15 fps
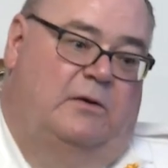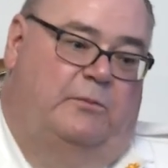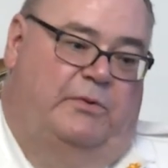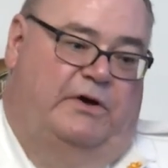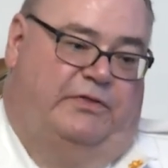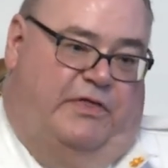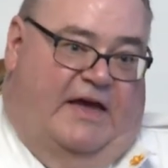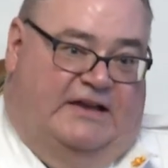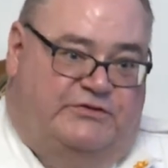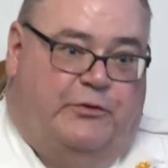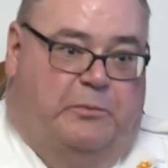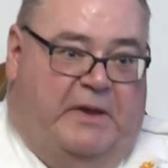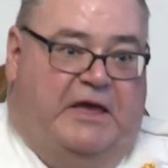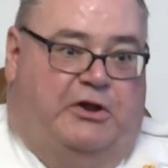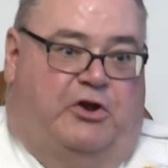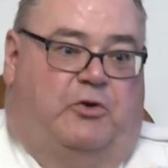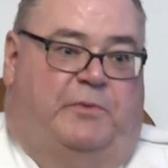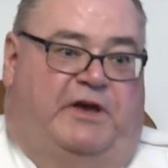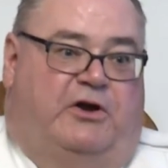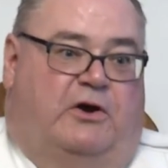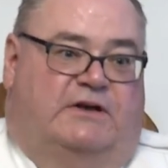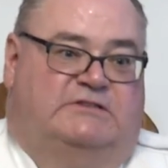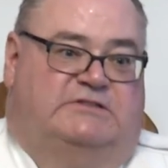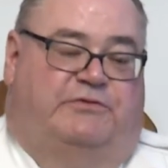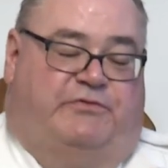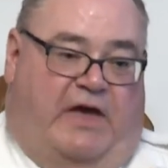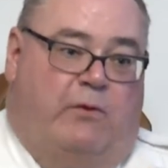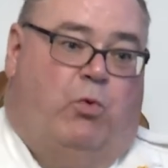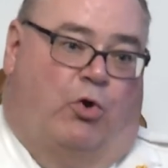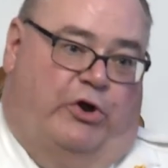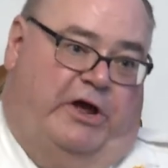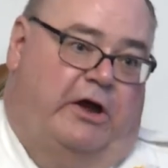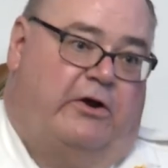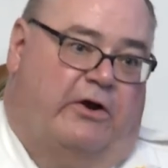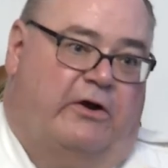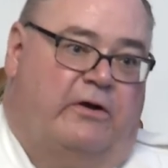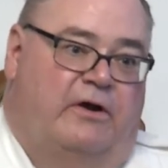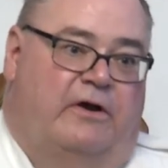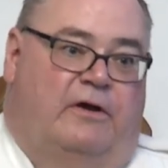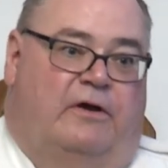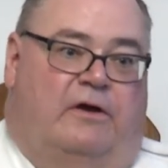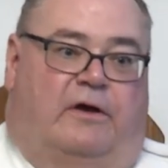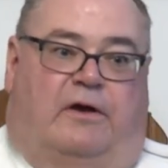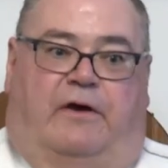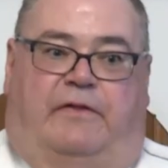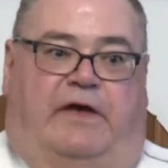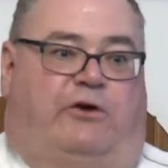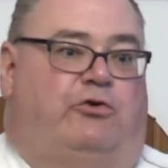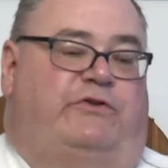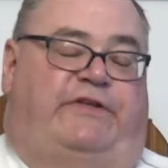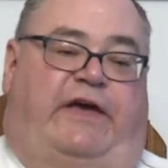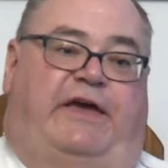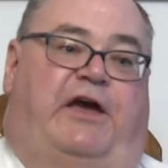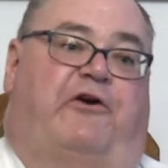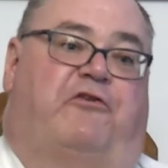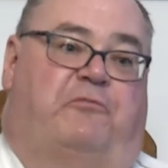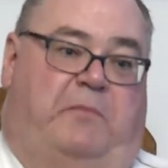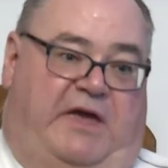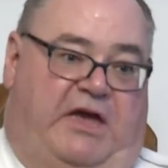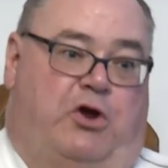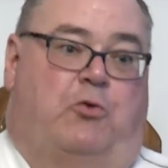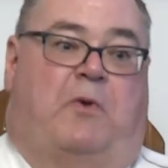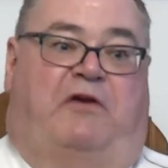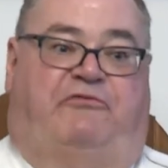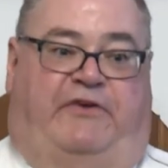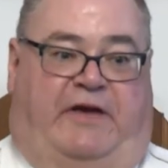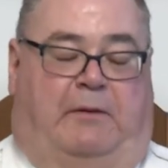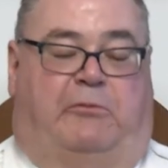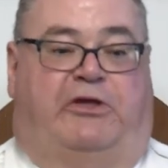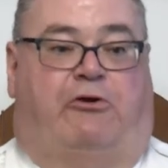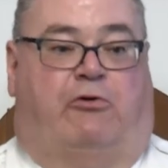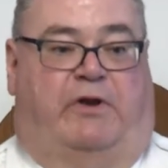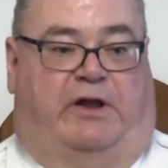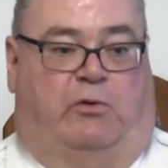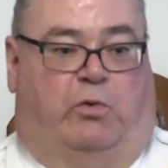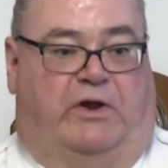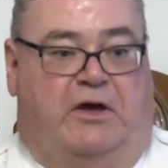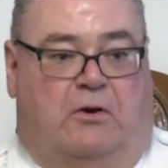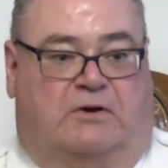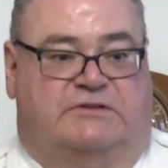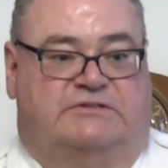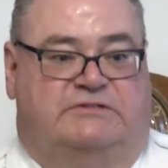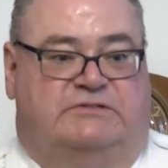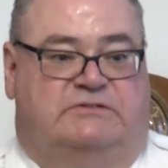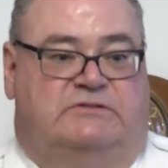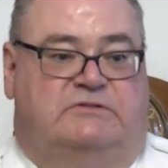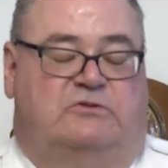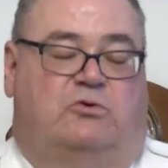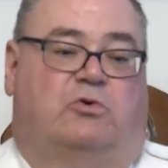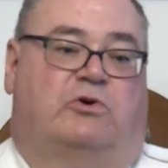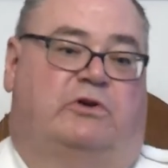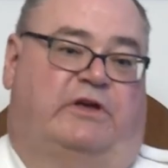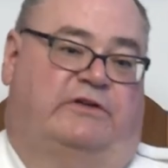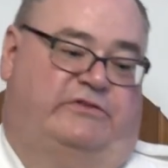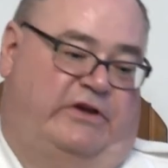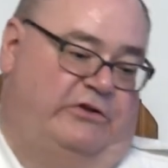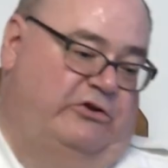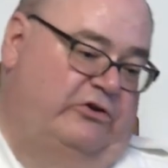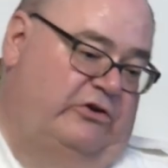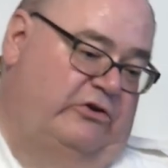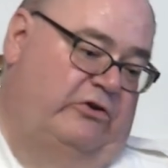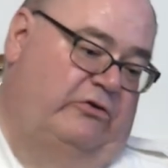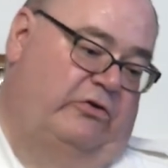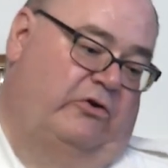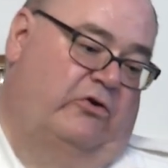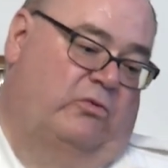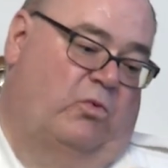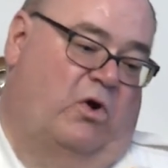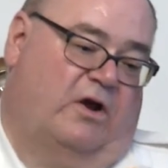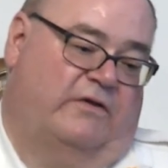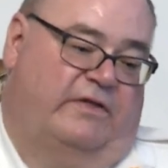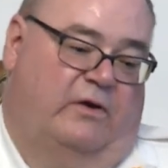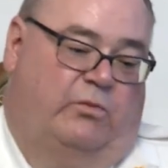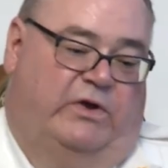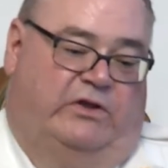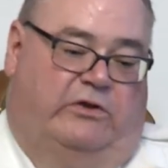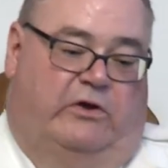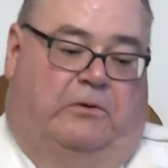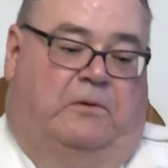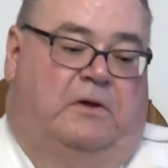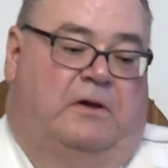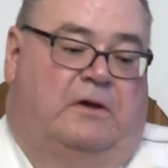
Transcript: But thanks for being here because if they weren't here, they couldn't take care of me or my family or anyone else or continue to do the good work that we did.